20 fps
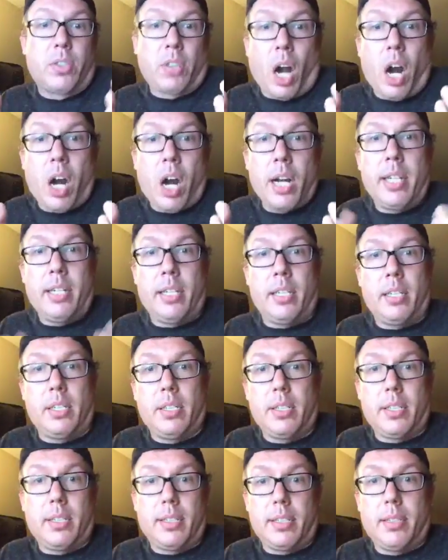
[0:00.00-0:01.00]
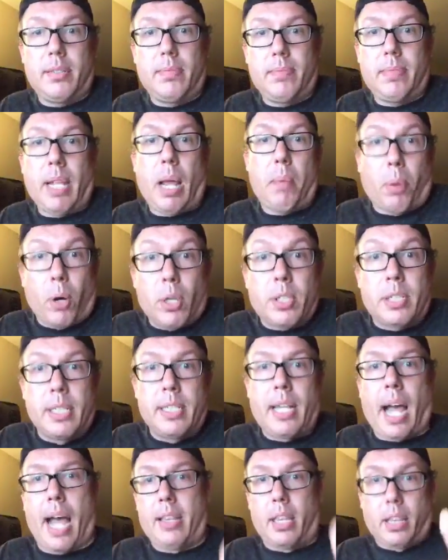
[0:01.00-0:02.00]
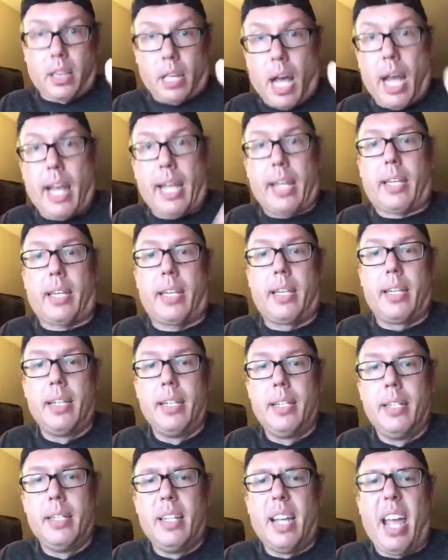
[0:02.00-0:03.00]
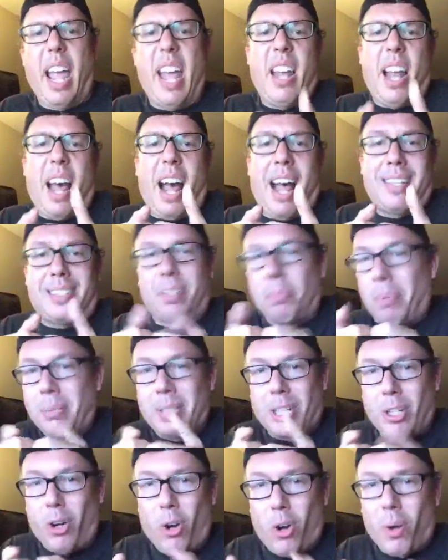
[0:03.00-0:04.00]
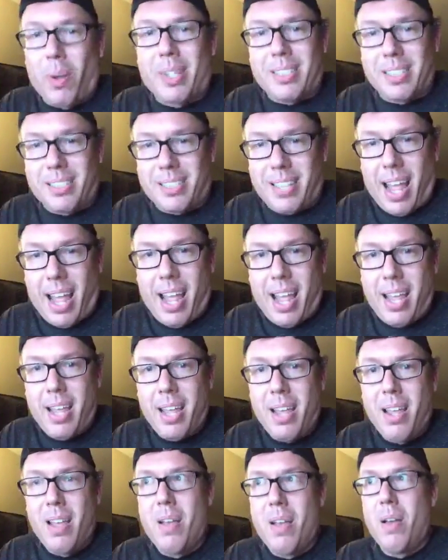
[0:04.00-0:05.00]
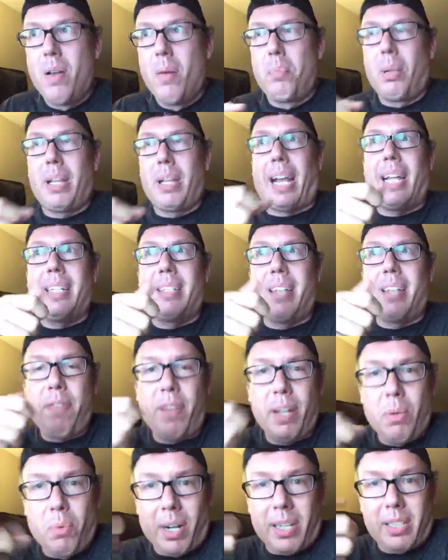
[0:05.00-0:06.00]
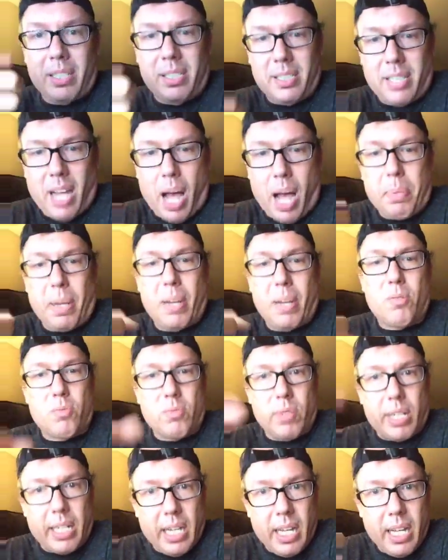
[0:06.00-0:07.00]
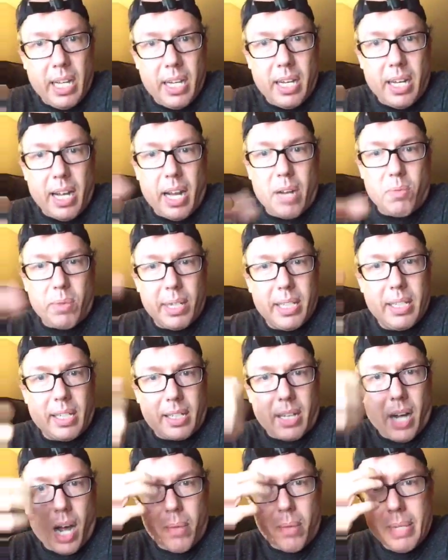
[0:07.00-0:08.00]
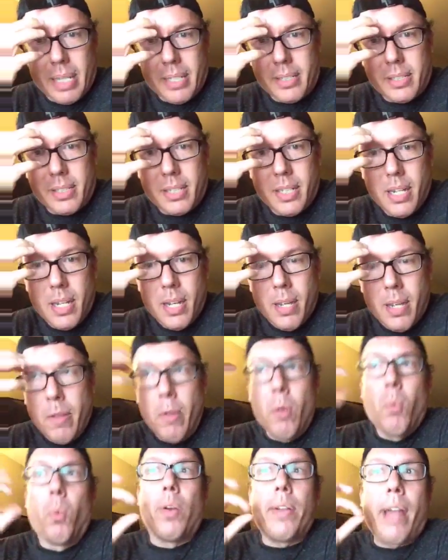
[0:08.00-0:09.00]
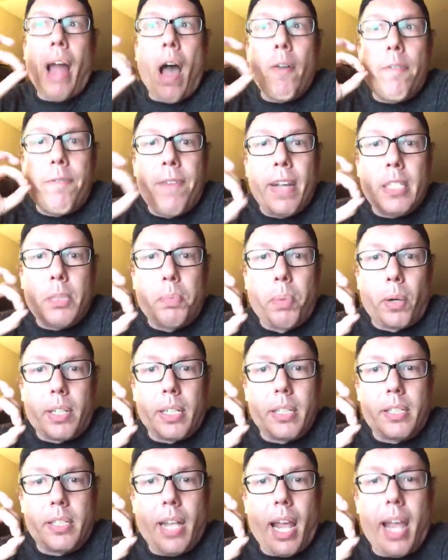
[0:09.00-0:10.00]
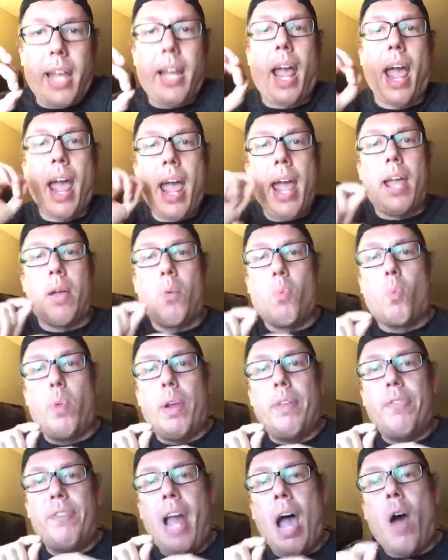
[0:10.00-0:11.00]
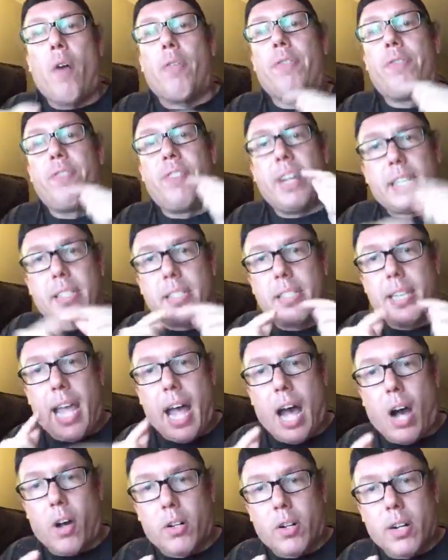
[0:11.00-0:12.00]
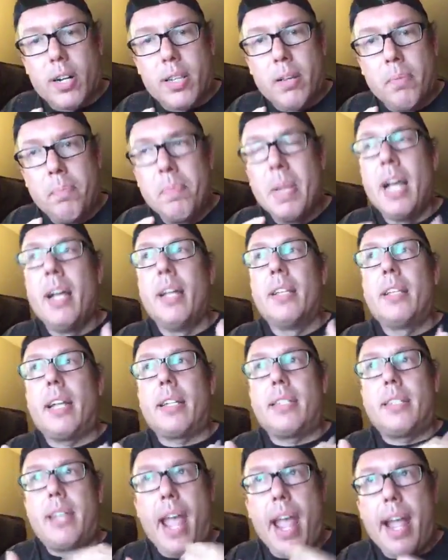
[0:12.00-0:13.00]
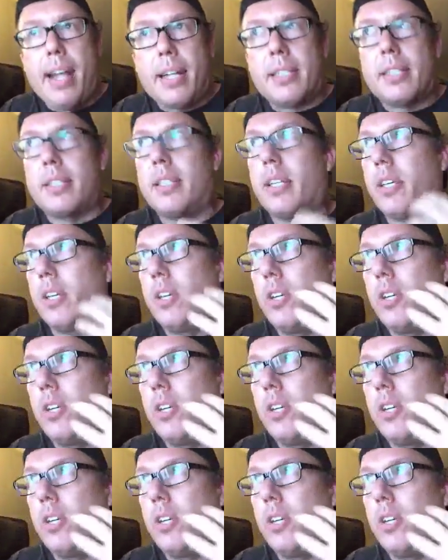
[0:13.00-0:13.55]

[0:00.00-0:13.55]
sorry, that person died, like, and sometimes I don't know what to say, but like I definitely want to stop and read it and read the comments. Well, now Facebook is saying, hey, we've now fixed the algorithm that takes the